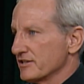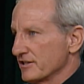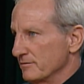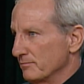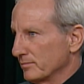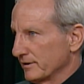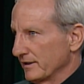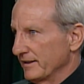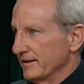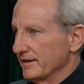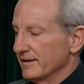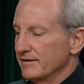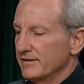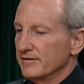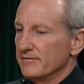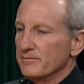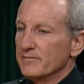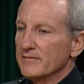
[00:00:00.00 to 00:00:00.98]

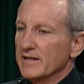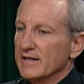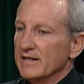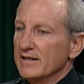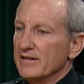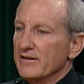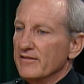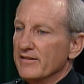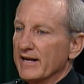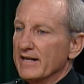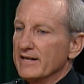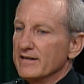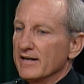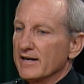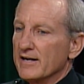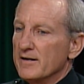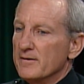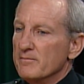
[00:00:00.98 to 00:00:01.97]
completed,
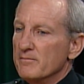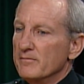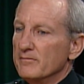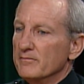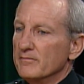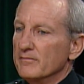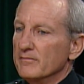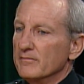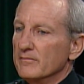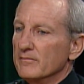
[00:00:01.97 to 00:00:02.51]
then